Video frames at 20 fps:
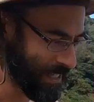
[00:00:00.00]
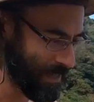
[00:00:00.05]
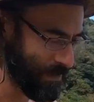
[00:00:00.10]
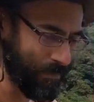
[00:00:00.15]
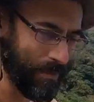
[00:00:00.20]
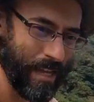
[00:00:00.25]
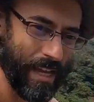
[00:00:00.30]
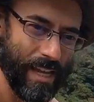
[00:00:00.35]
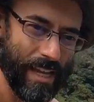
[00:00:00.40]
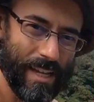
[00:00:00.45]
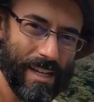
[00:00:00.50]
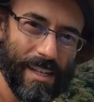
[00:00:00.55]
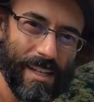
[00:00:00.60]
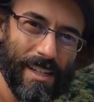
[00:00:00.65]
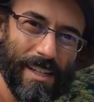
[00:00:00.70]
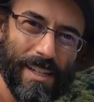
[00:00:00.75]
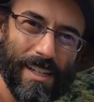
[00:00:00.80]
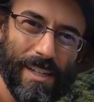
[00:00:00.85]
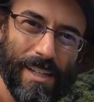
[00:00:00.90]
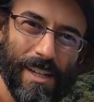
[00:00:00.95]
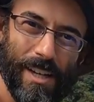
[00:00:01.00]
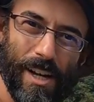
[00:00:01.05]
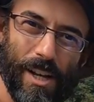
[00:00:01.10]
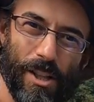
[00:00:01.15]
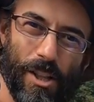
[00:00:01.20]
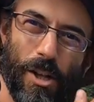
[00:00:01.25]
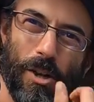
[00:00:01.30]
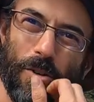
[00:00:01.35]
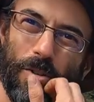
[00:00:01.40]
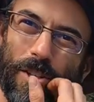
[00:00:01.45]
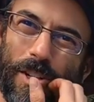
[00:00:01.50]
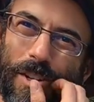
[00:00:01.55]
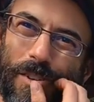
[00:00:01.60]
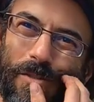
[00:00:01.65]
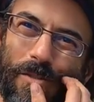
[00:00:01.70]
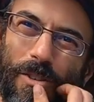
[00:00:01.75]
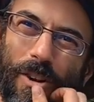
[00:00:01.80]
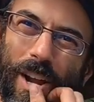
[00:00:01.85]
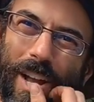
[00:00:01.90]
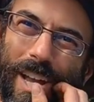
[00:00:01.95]
I'm like alone and
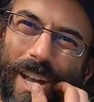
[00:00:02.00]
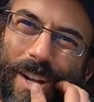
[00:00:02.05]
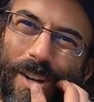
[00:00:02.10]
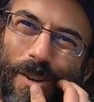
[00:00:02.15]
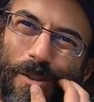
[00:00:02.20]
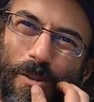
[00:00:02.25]
afraid,